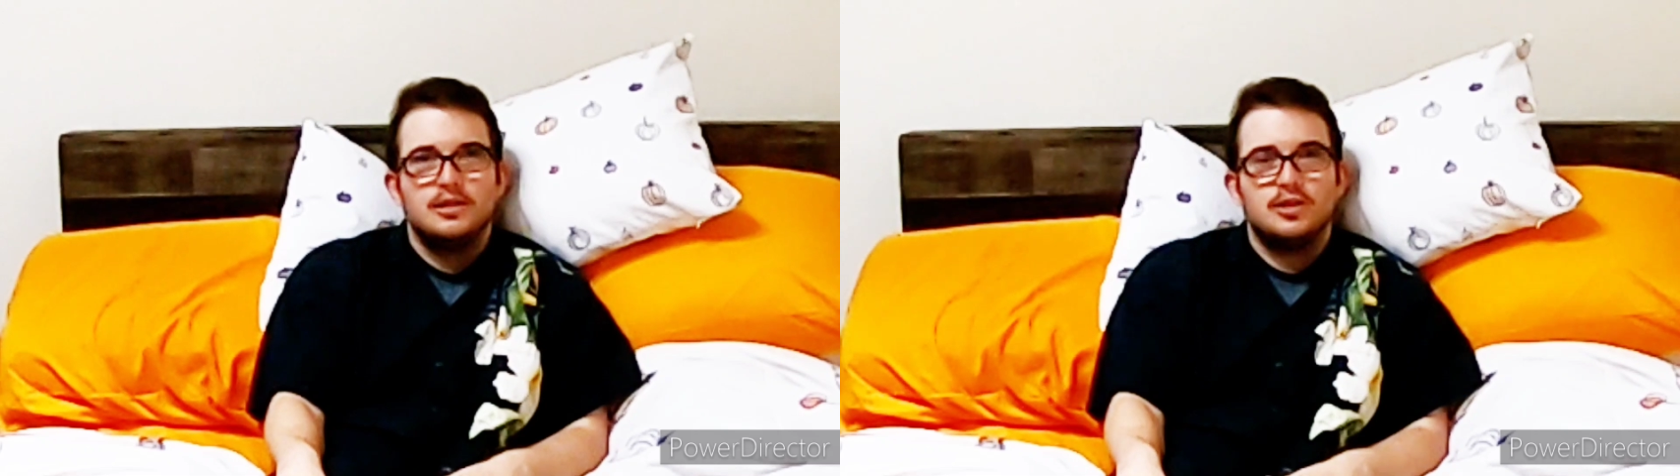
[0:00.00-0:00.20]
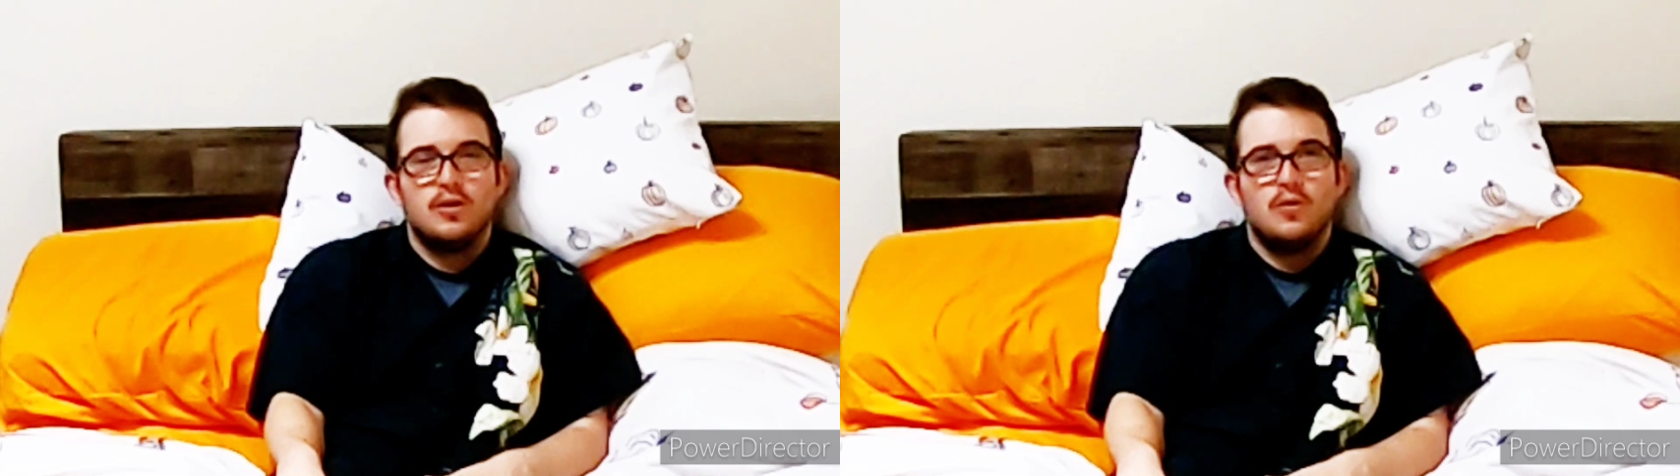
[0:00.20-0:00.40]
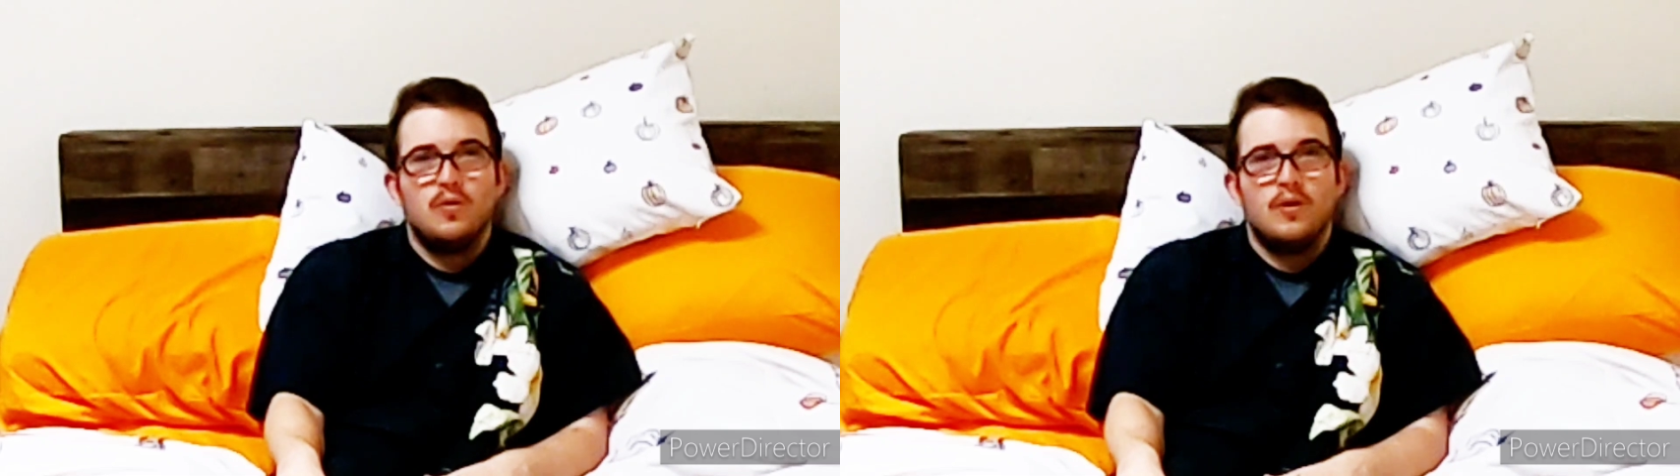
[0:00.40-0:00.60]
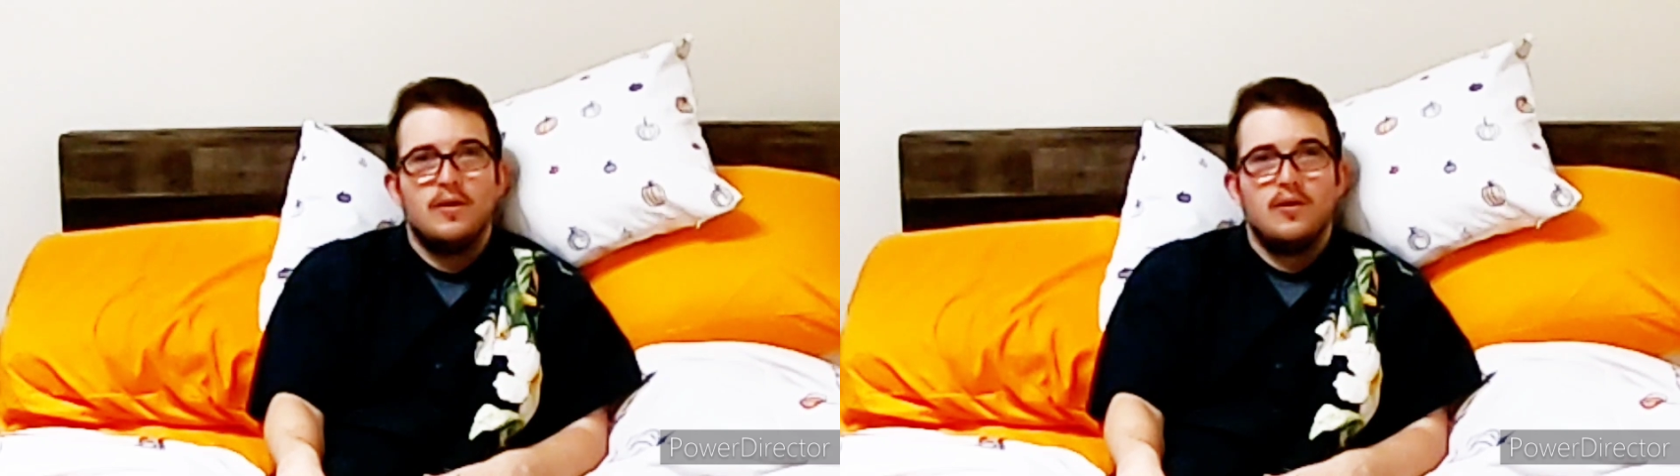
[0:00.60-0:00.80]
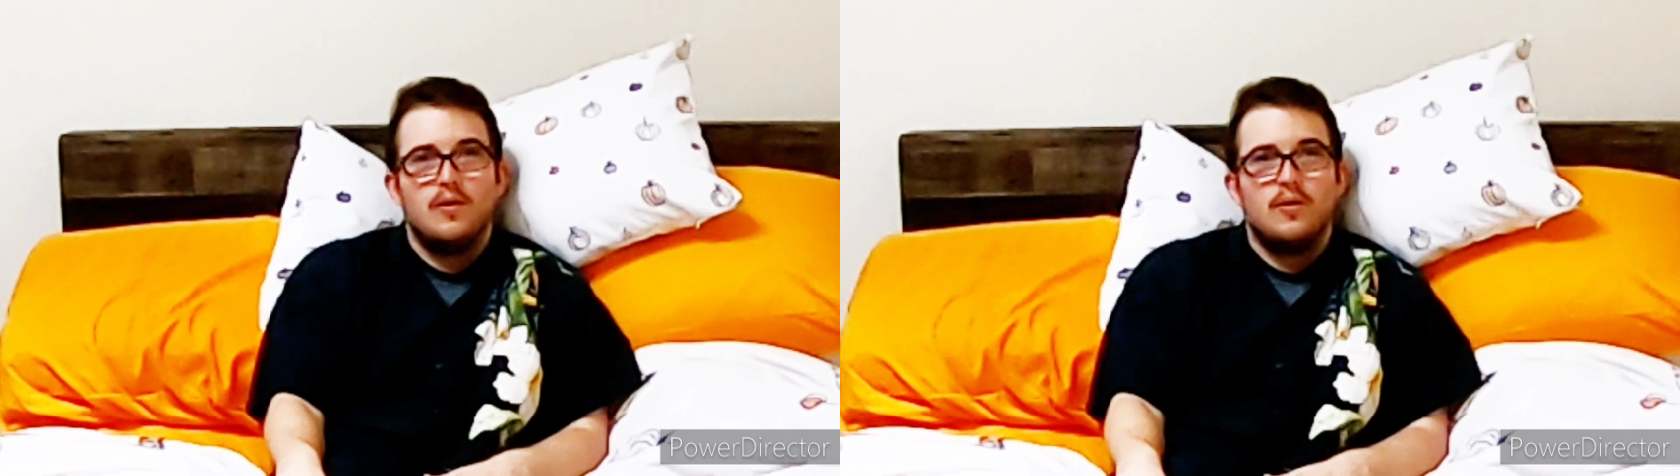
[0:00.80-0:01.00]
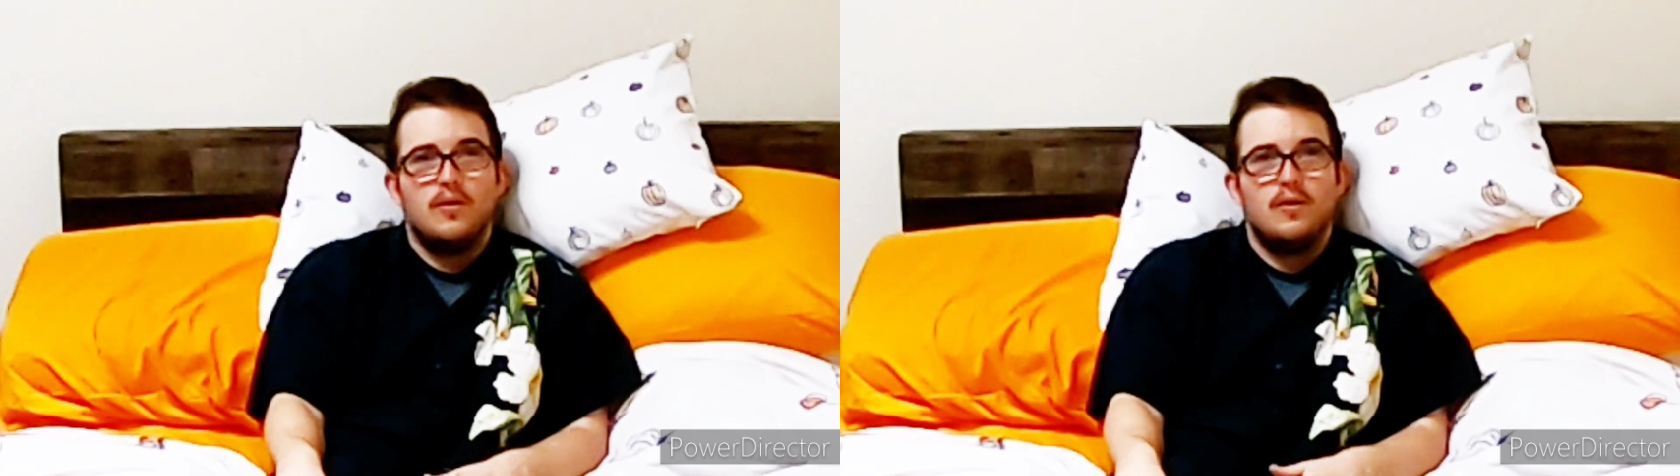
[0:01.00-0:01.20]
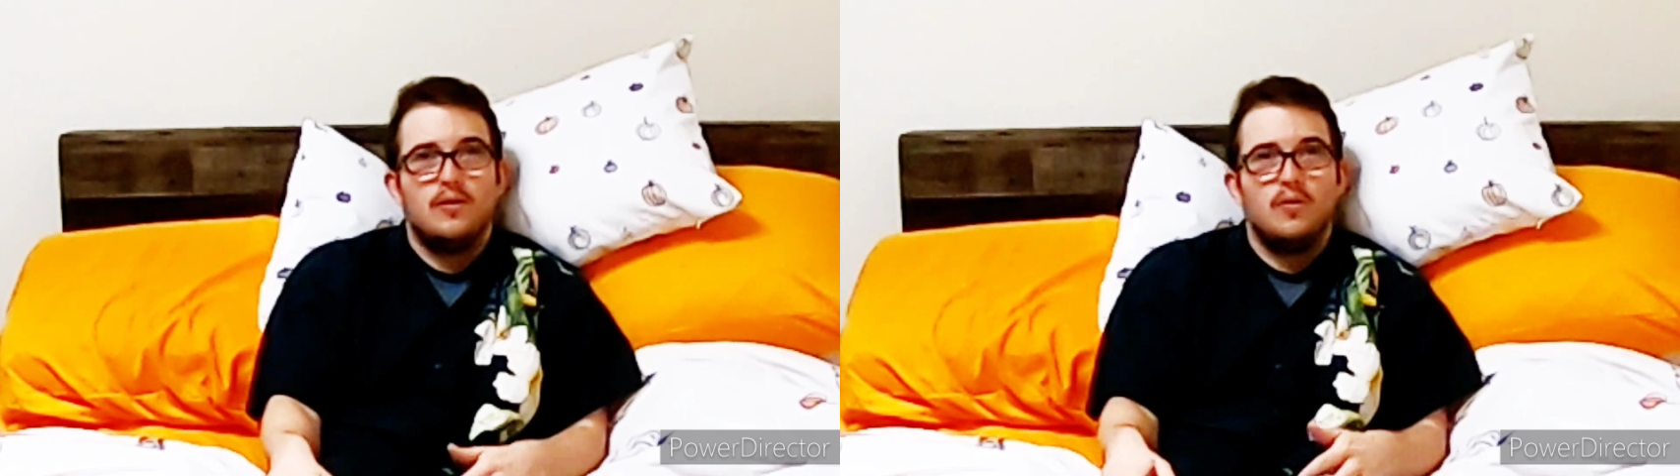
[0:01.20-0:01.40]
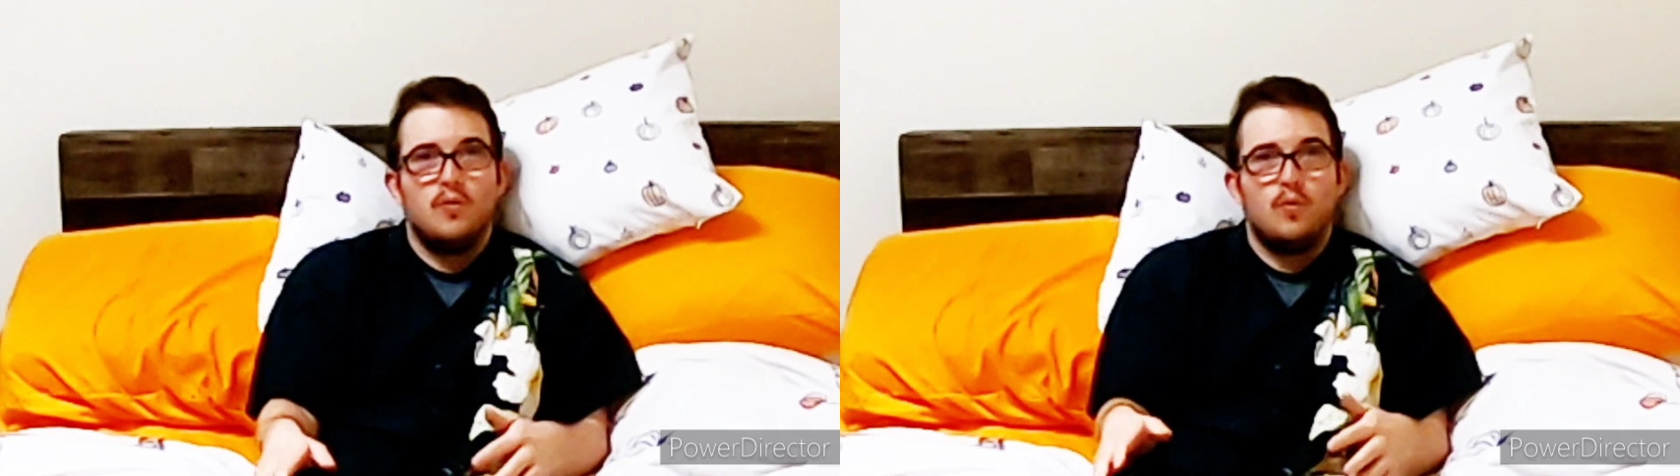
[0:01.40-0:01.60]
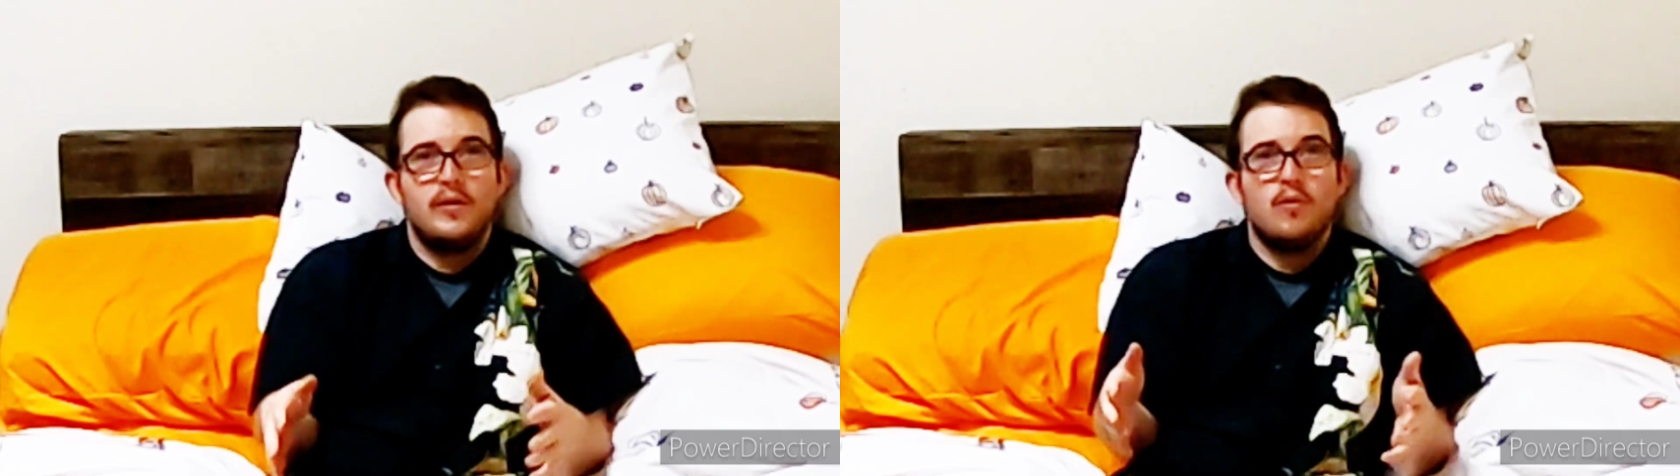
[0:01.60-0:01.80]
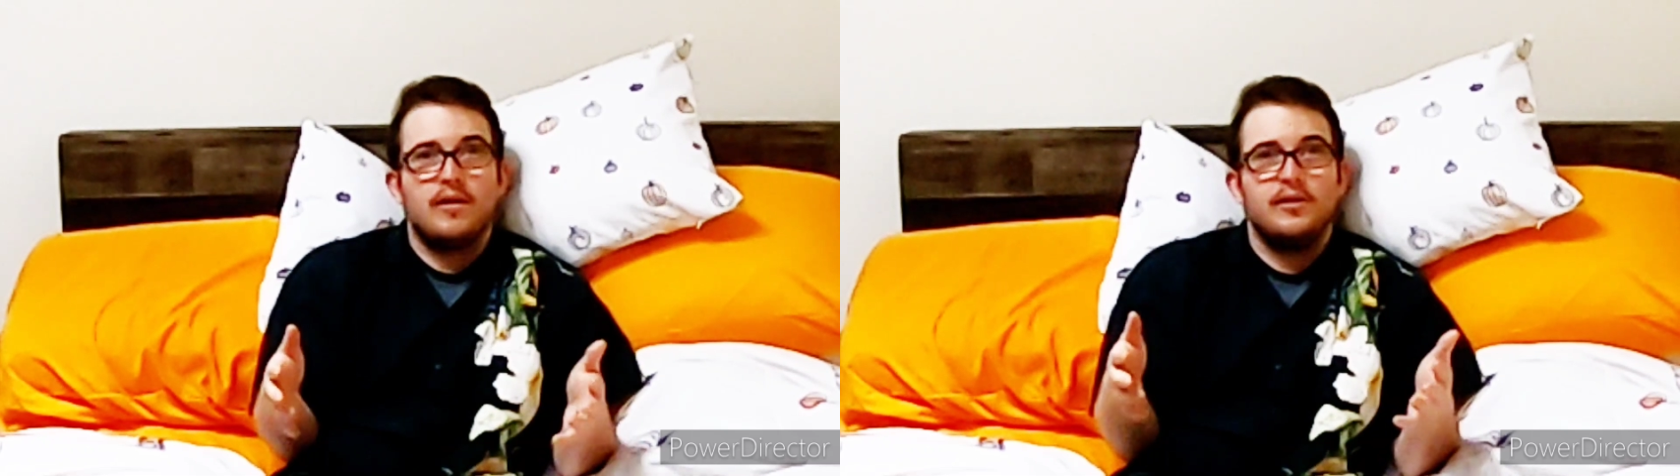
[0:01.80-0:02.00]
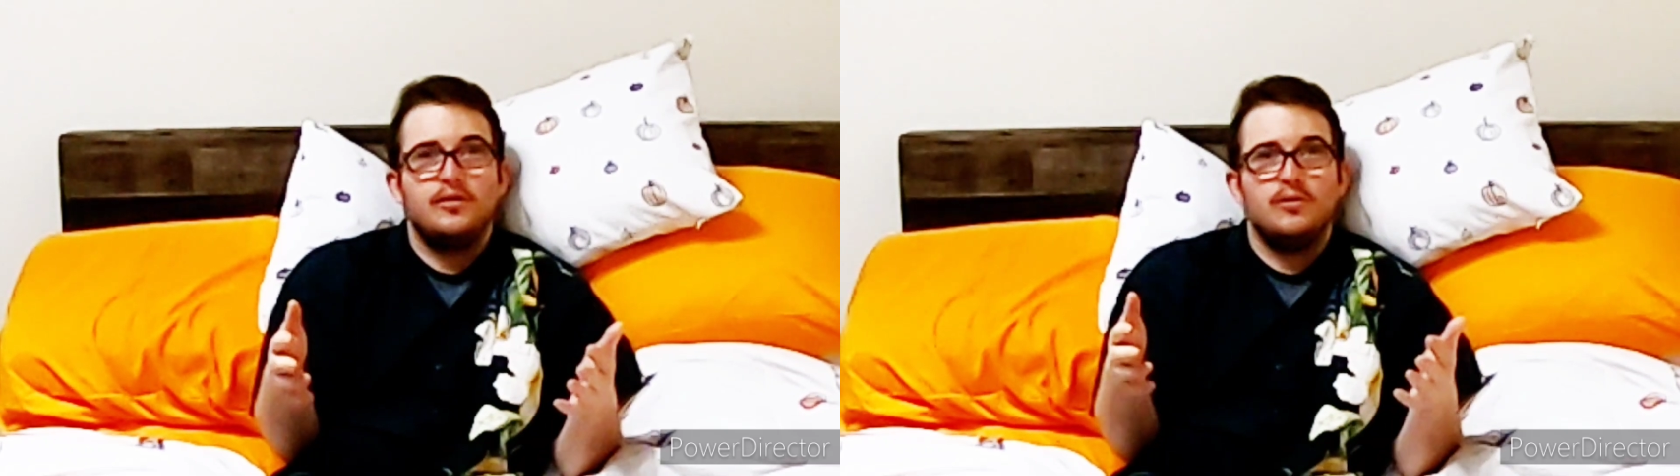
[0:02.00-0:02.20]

So we wanted